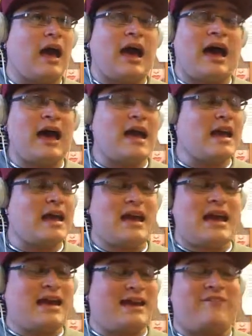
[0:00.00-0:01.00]

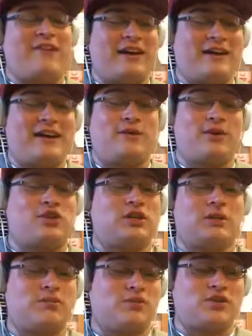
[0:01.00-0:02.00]
I forget which
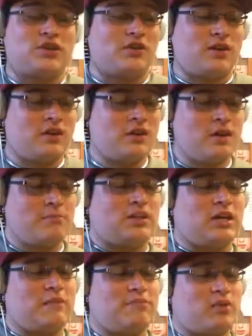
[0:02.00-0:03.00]
number, sorry.
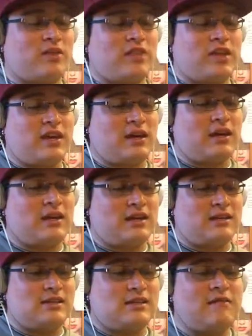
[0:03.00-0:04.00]
But the important thing
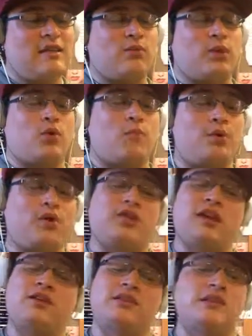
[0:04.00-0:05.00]
is, we were
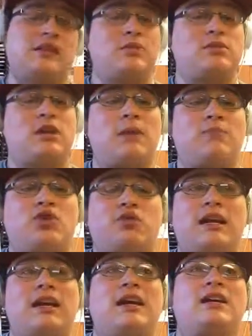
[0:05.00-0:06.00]
both there at the same time,
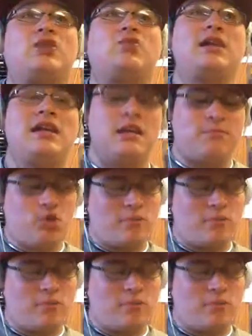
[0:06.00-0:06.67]
creating a unique